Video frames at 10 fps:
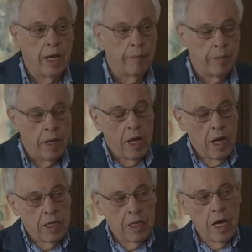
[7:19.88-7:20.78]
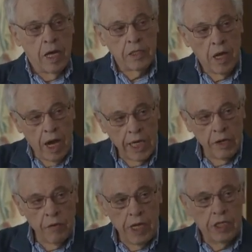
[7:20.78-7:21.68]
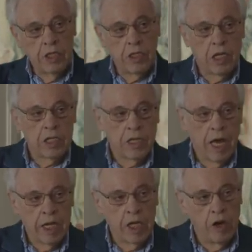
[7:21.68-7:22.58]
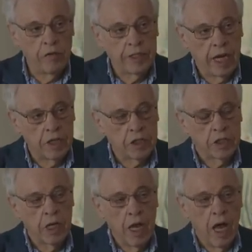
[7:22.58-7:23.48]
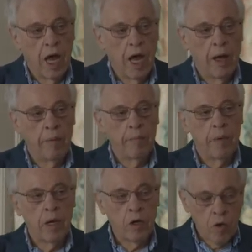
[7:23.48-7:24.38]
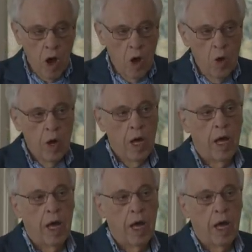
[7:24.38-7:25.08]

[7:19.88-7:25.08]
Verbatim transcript: Um, tiny regions that are slightly overdense um, grow.